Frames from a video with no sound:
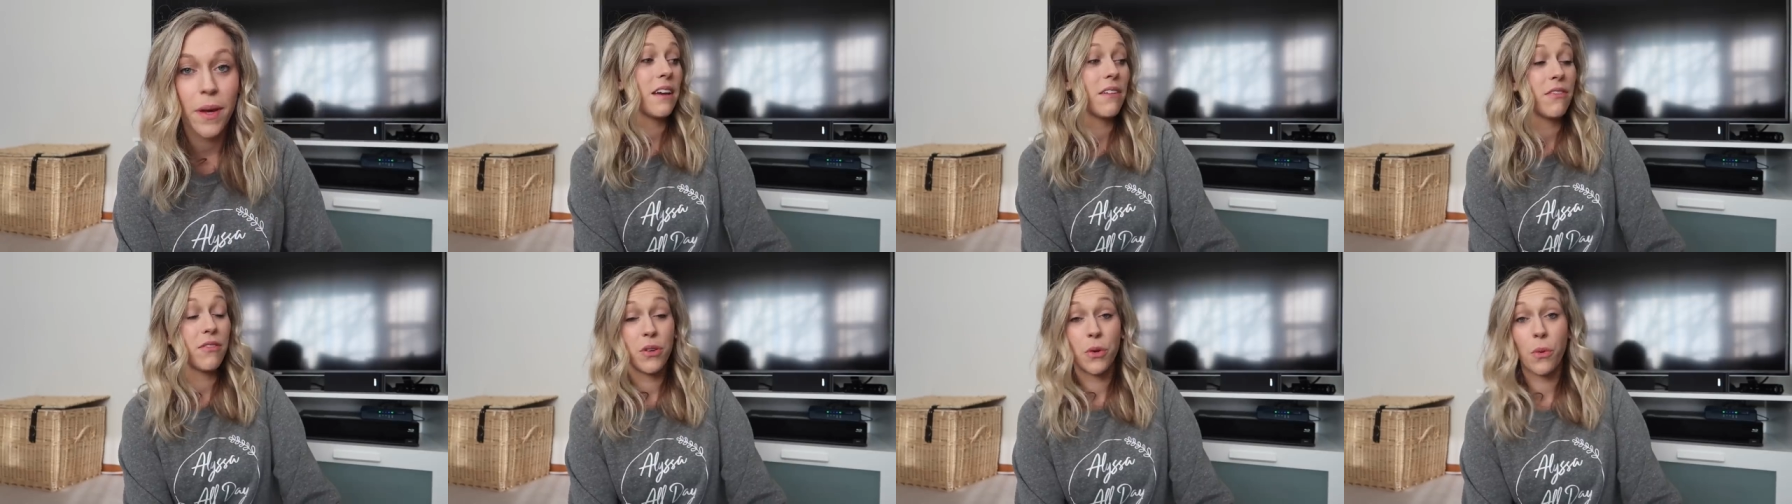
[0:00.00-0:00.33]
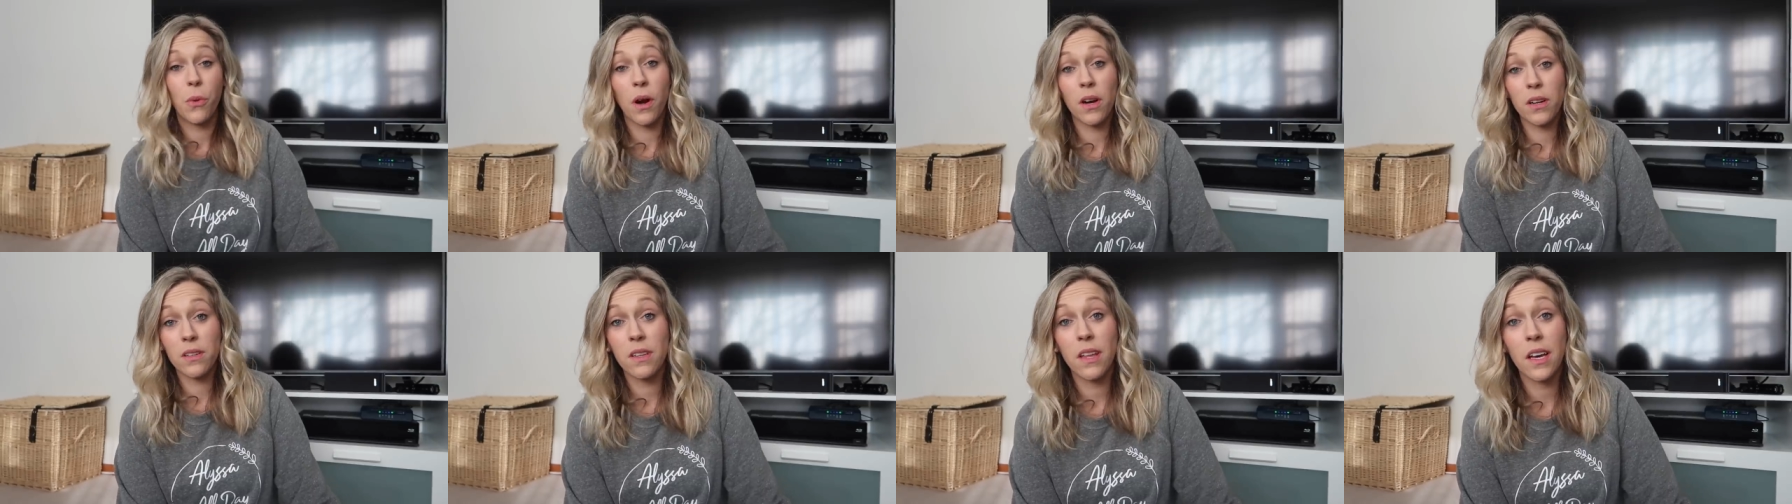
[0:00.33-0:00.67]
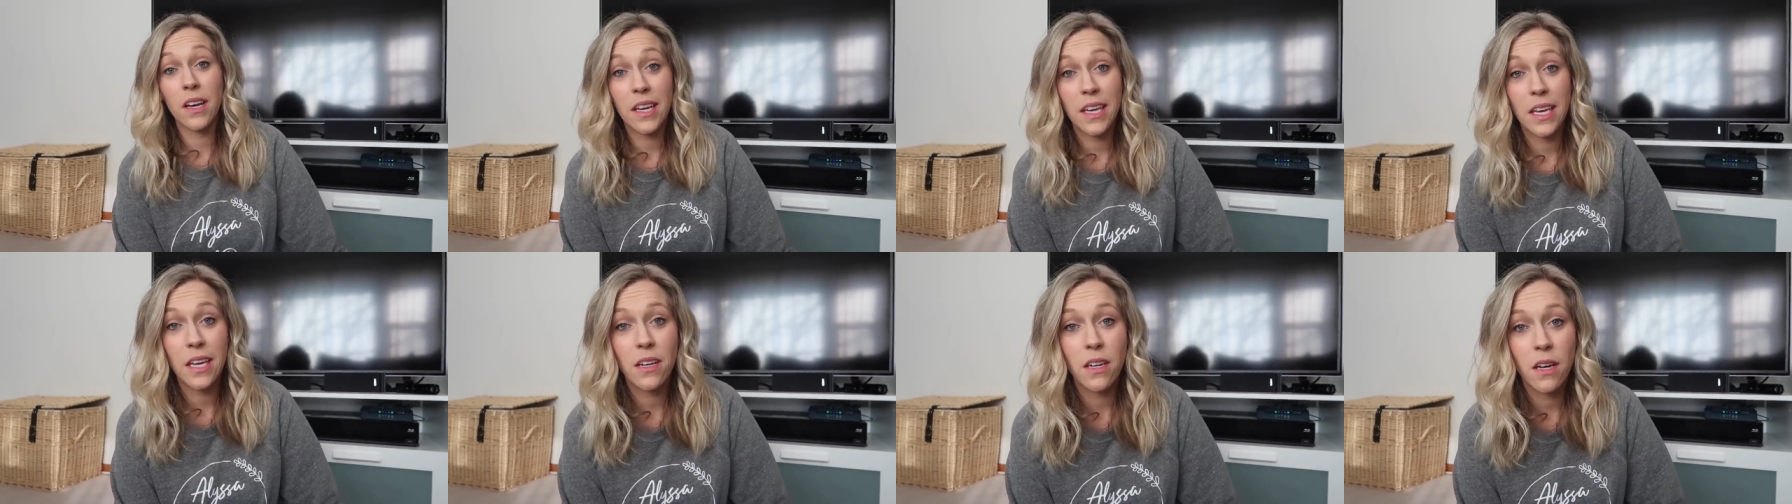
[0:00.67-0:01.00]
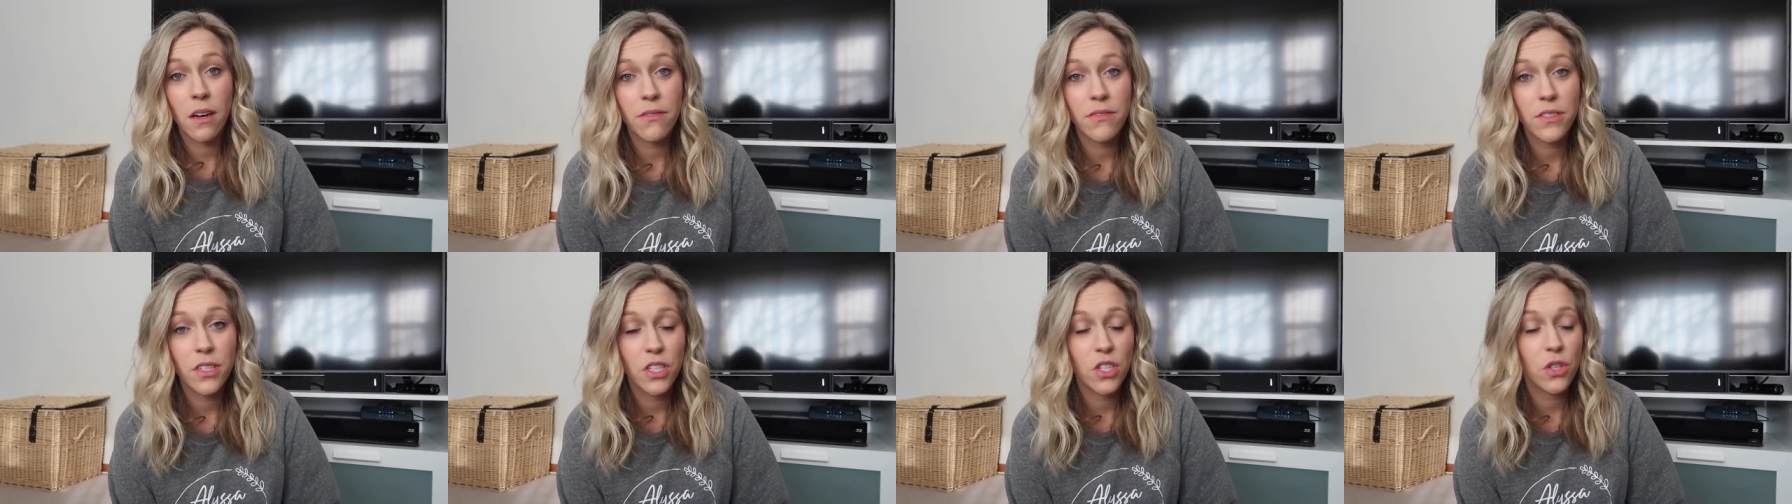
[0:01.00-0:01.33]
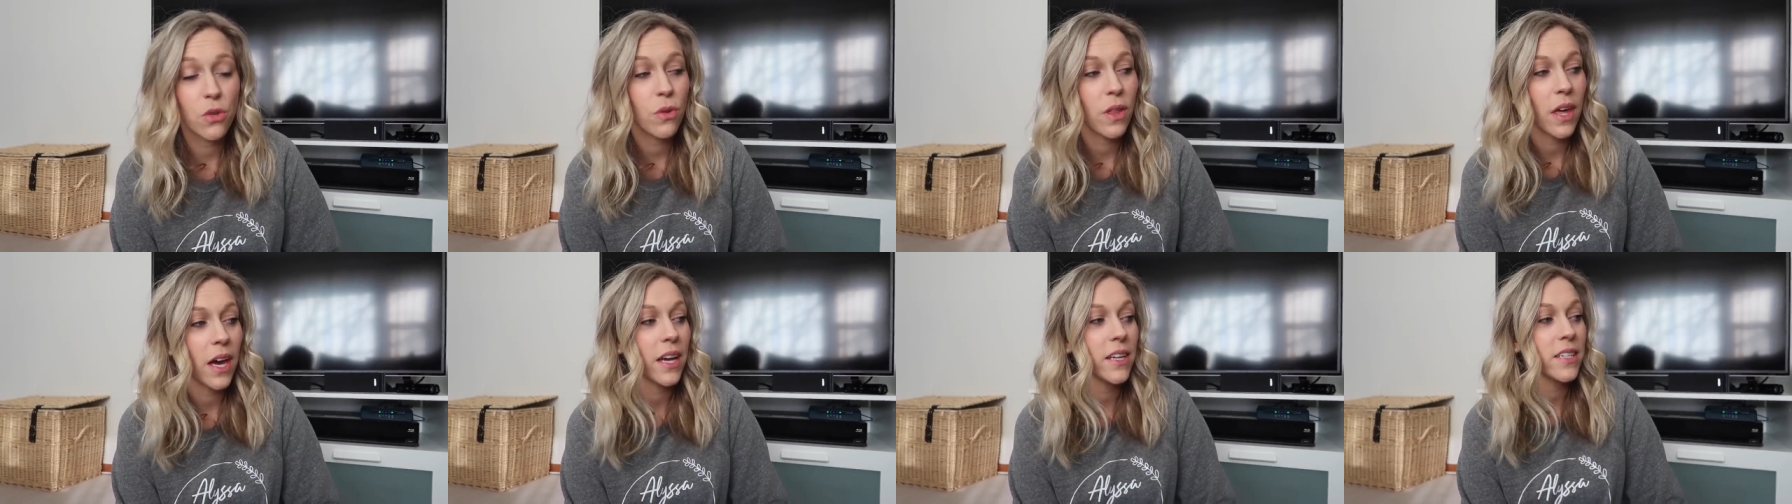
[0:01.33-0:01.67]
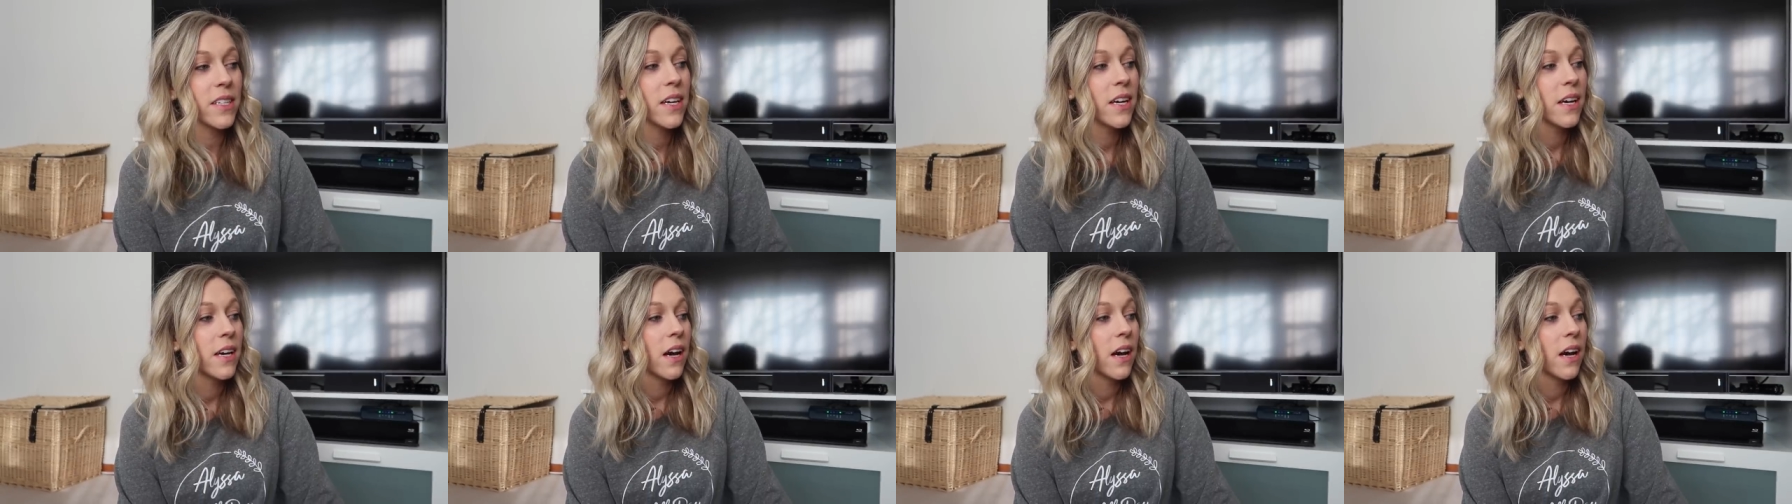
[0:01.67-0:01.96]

if you are lucky enough to do that.